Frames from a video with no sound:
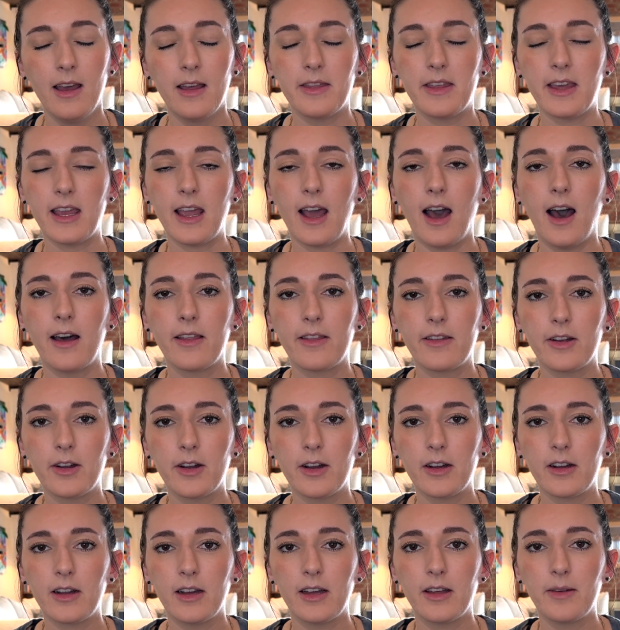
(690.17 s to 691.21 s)
The
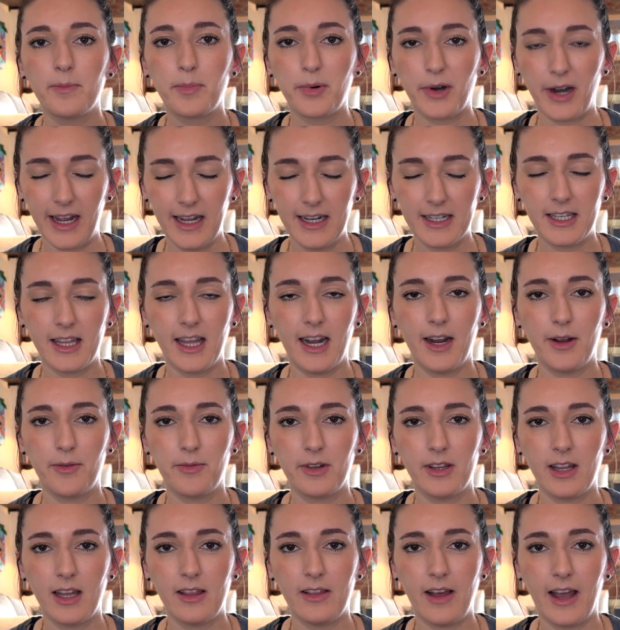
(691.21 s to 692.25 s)
other brand that I
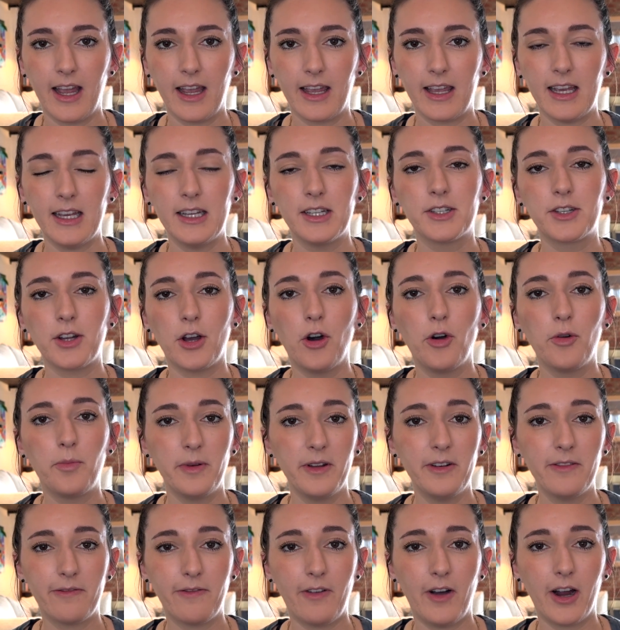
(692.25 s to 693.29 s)
really like is
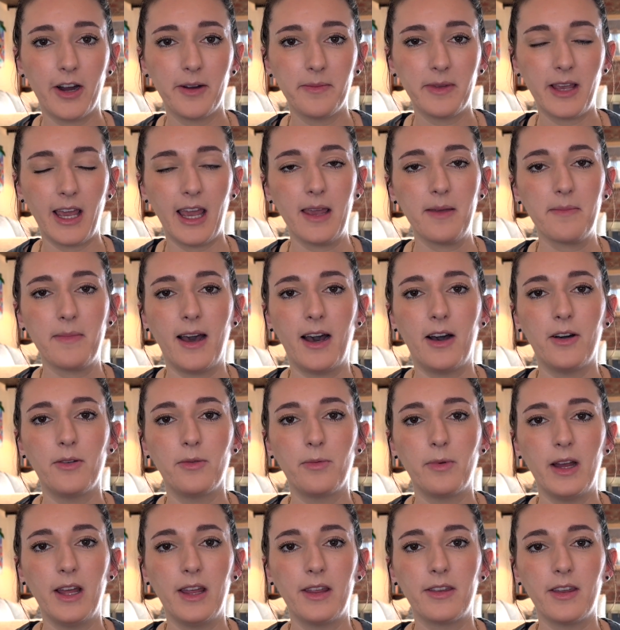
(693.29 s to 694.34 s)
Open Farm. Came out
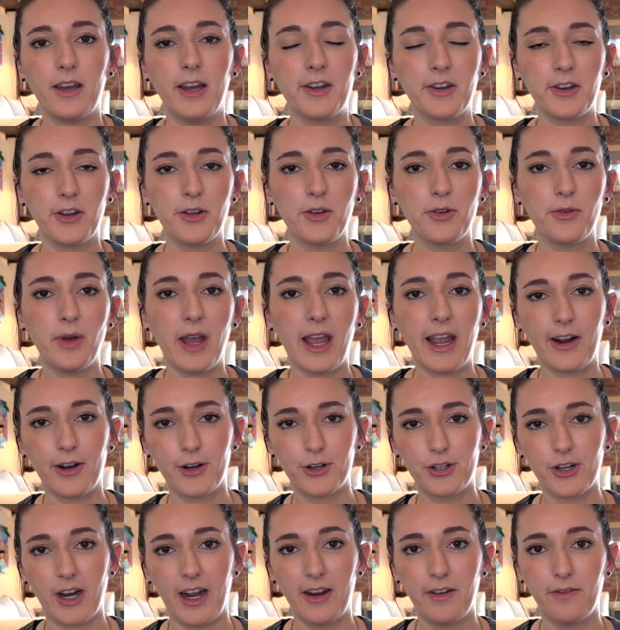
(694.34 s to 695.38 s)
with a new
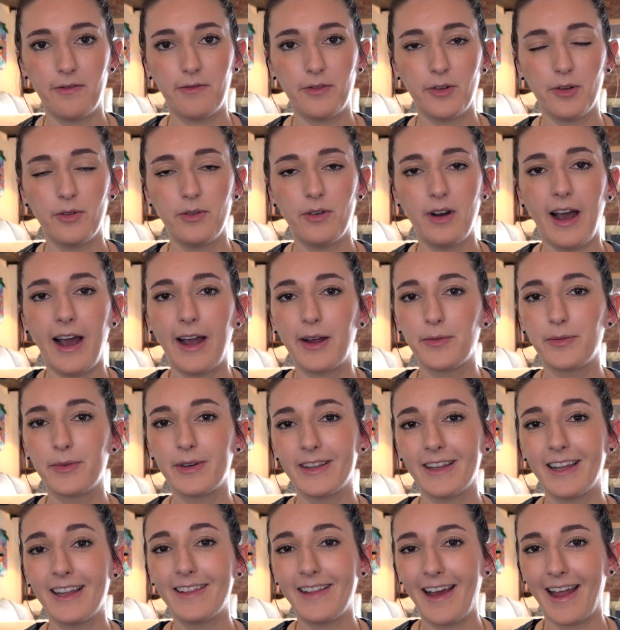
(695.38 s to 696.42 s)
air-dried food. I
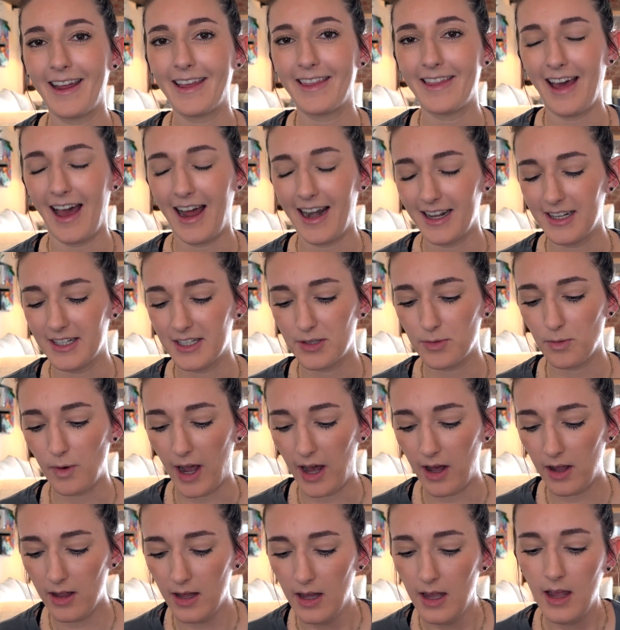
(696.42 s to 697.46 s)
really like that as
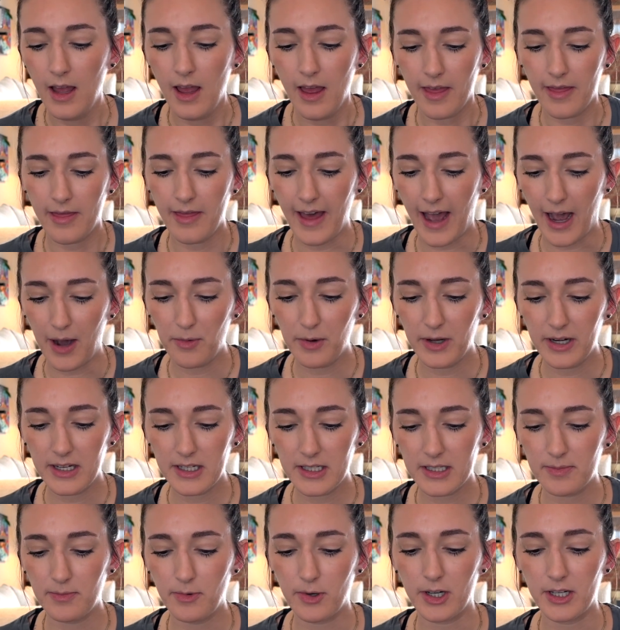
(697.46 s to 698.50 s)
well. That one
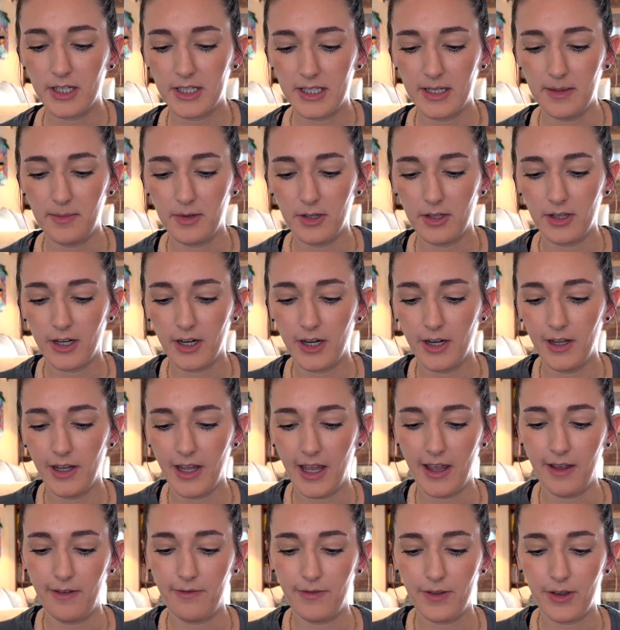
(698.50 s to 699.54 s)
is more similar
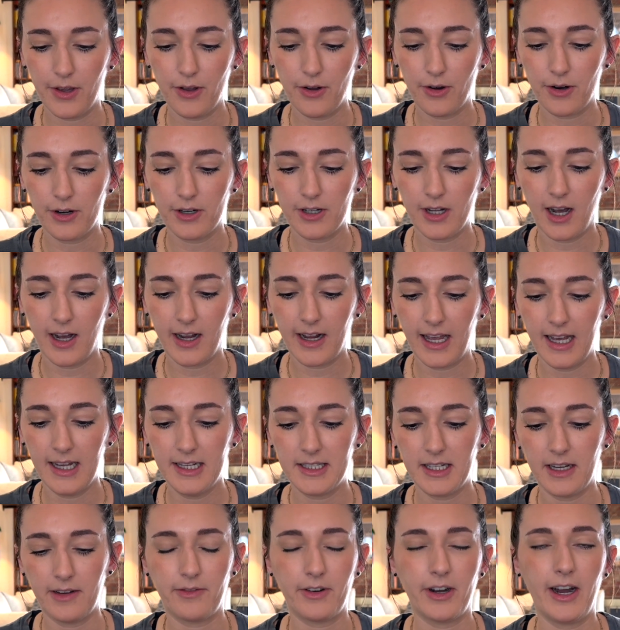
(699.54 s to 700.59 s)
if your dog
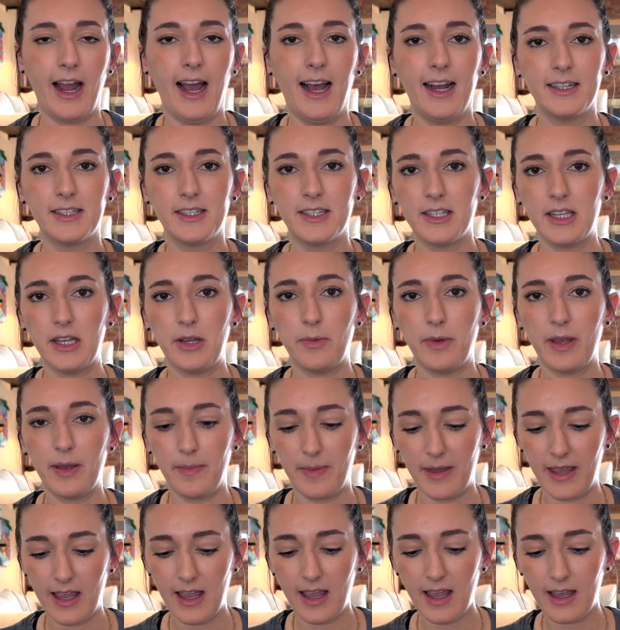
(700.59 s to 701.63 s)
has ever had Ziwi
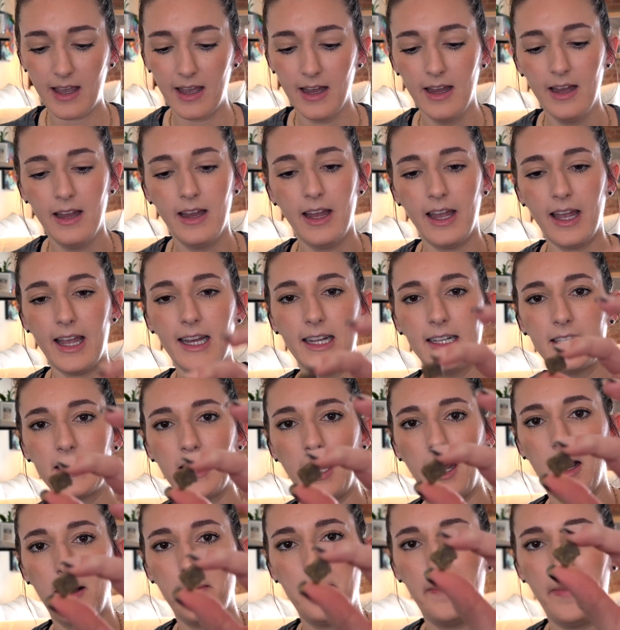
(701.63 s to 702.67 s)
Peak. It's
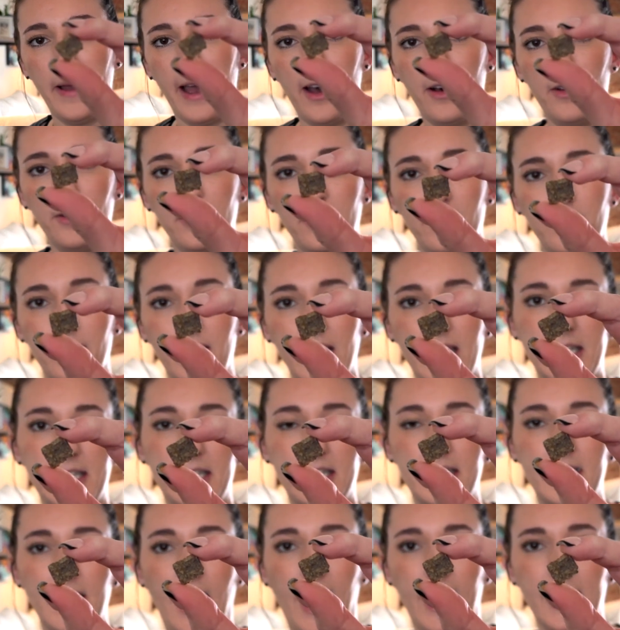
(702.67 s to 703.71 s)
about this
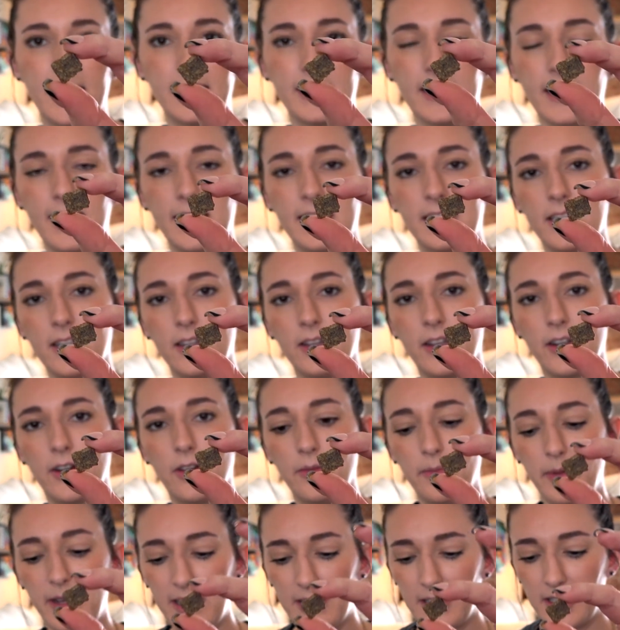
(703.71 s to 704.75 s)
size. It's a
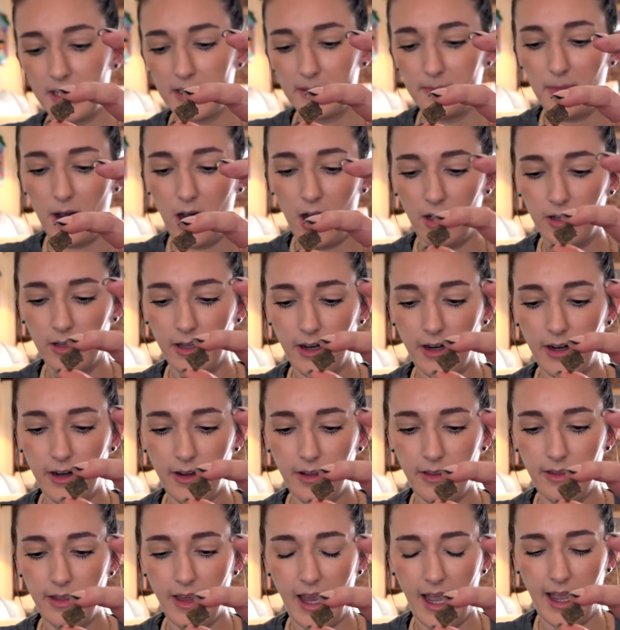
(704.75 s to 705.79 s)
little bit
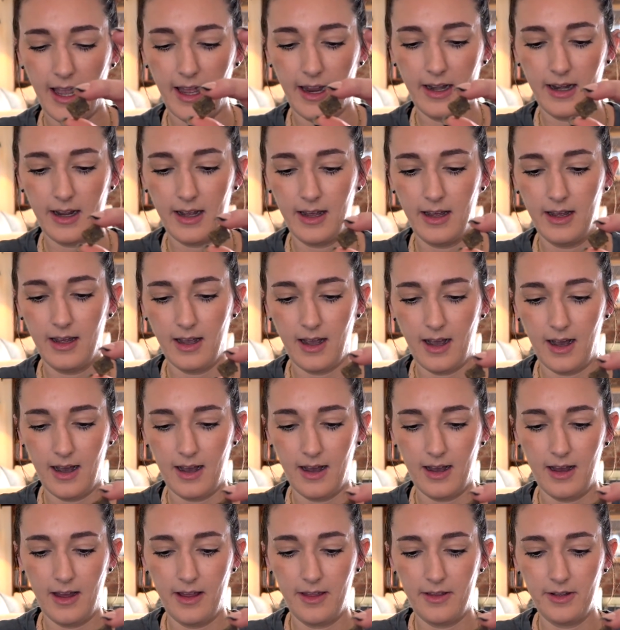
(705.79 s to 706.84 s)
smaller than
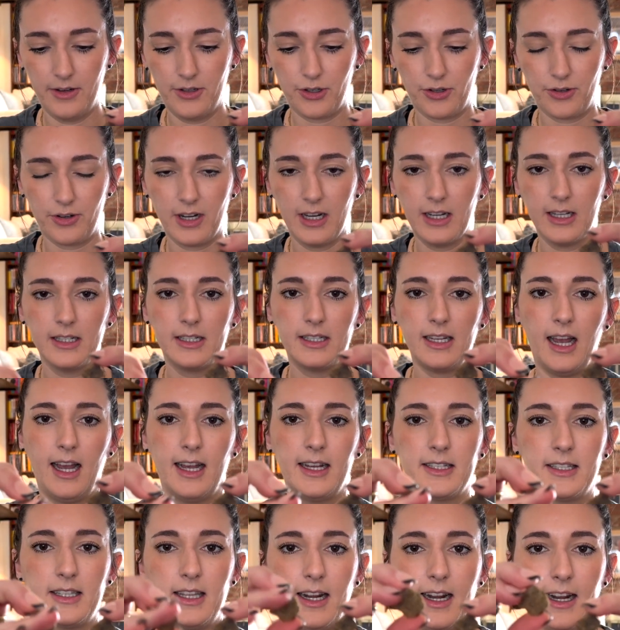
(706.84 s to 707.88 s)
the treat
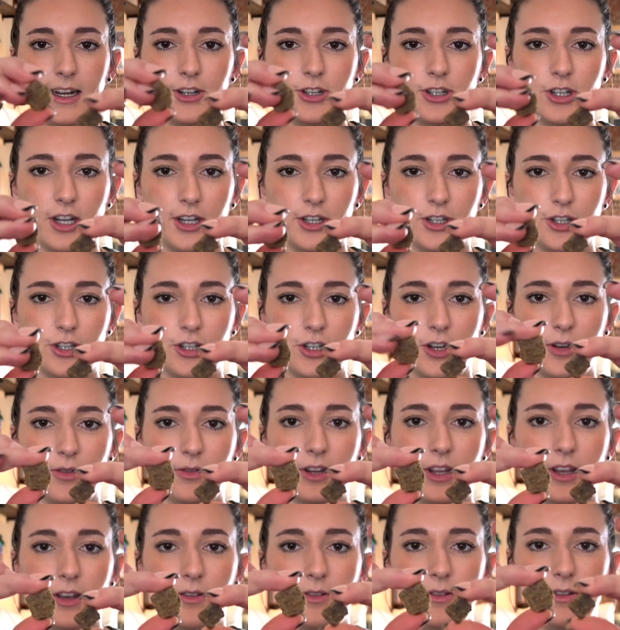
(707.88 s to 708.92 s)
size that I just
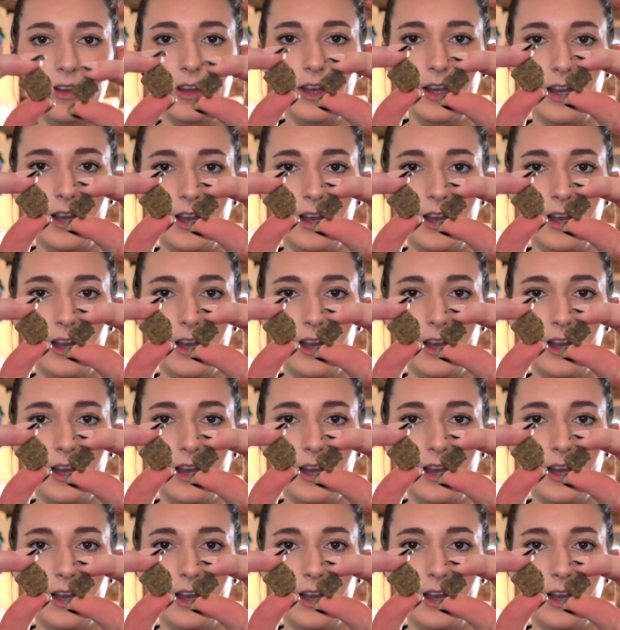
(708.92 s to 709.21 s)
showed you.